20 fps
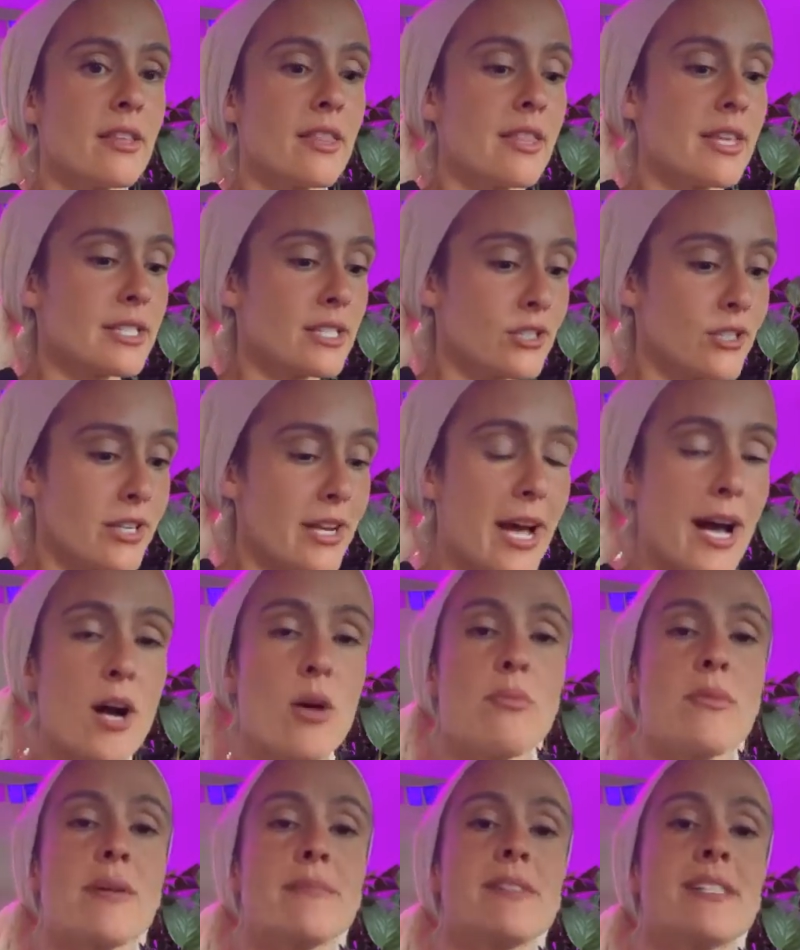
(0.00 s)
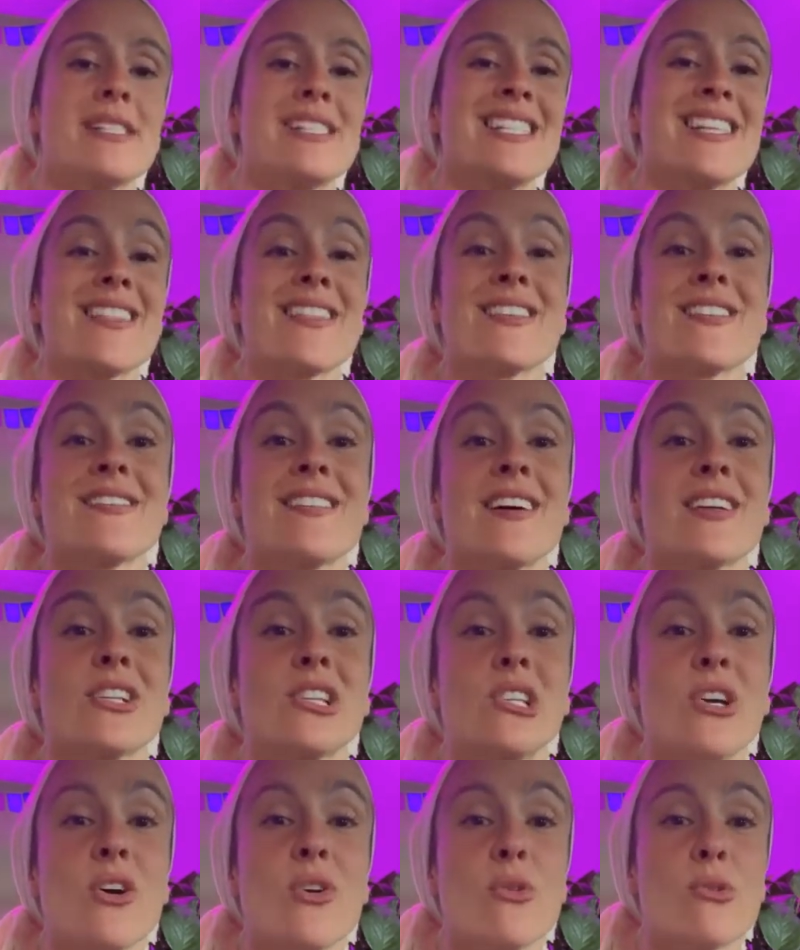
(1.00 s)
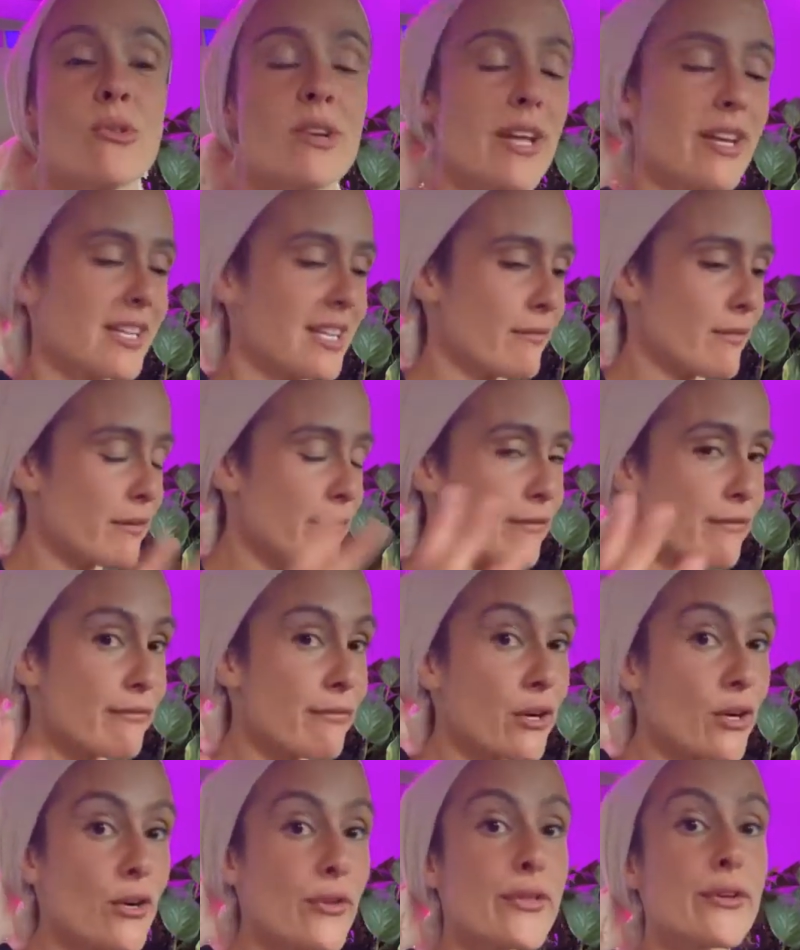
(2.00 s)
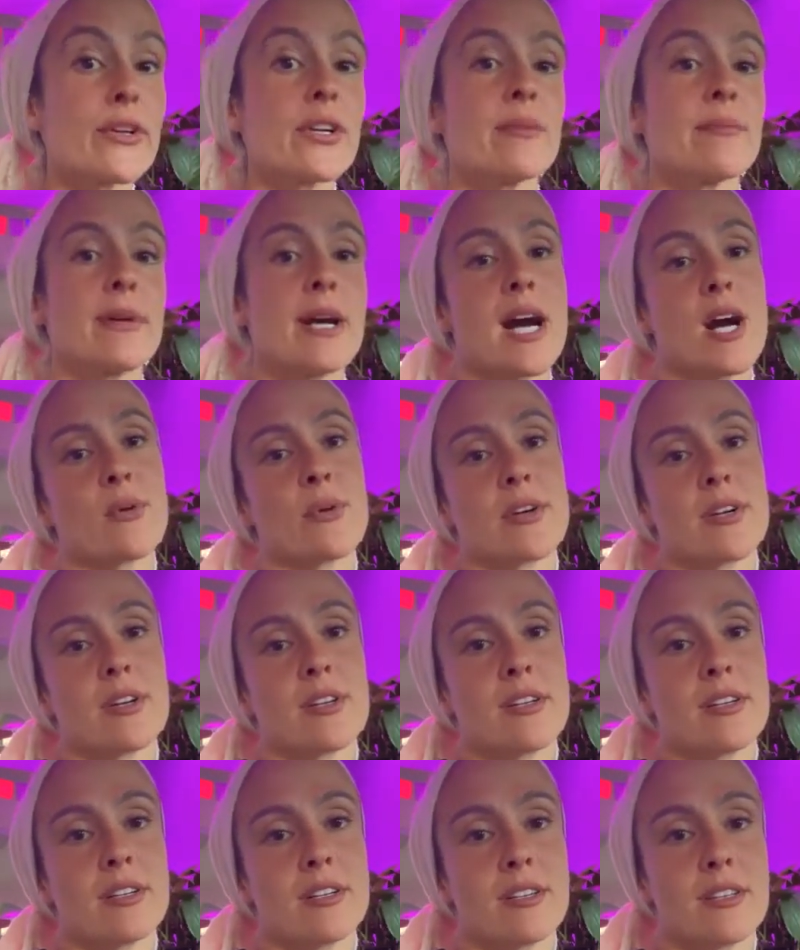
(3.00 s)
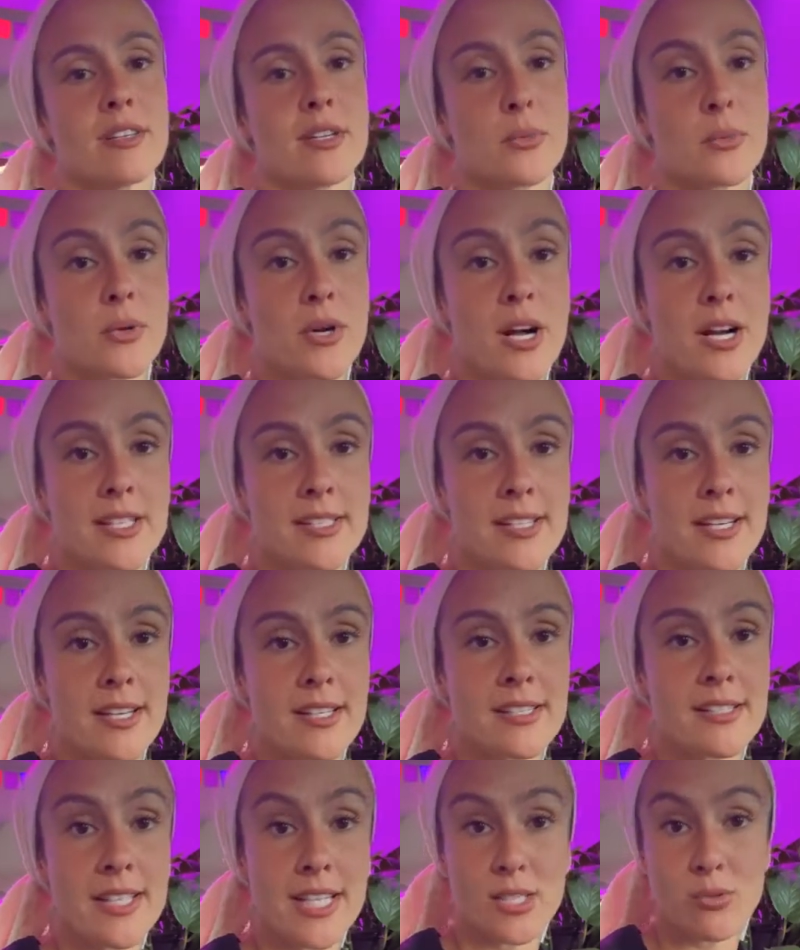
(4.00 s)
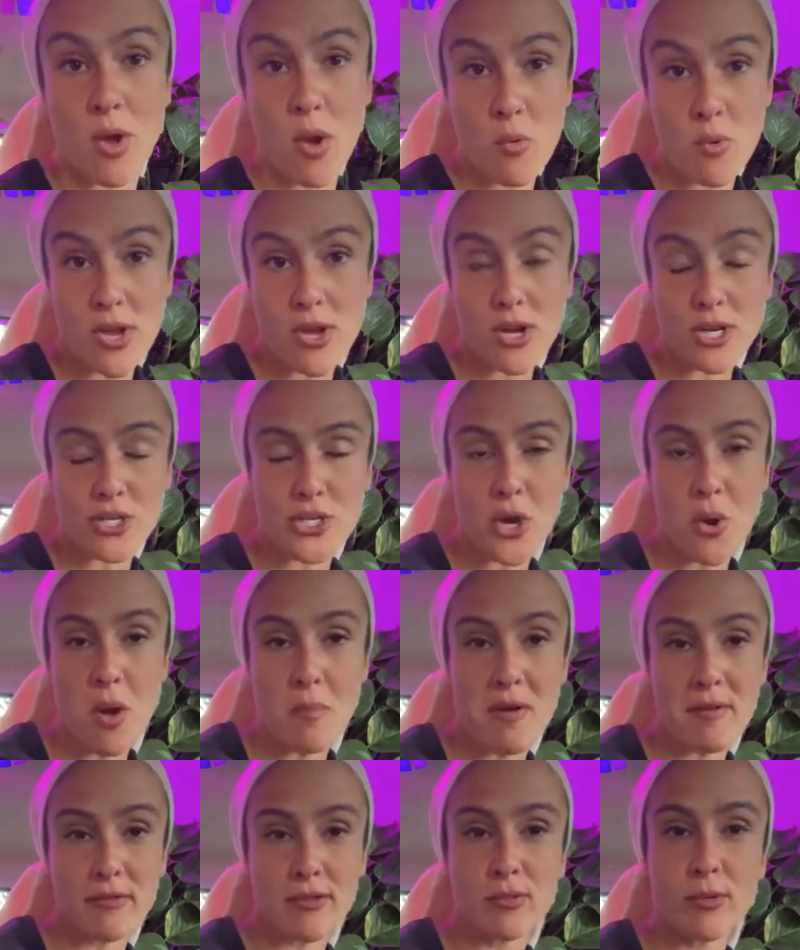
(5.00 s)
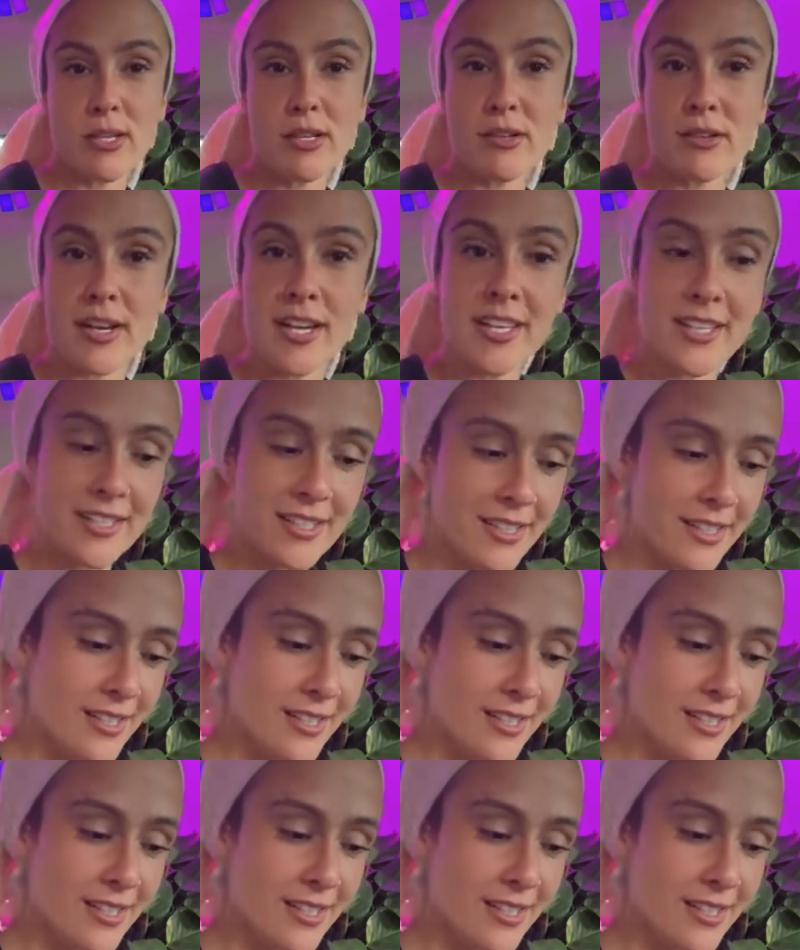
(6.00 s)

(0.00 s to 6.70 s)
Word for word: this could help them to see that they're not alone and even further empower their process. That's why we all show up every week, right?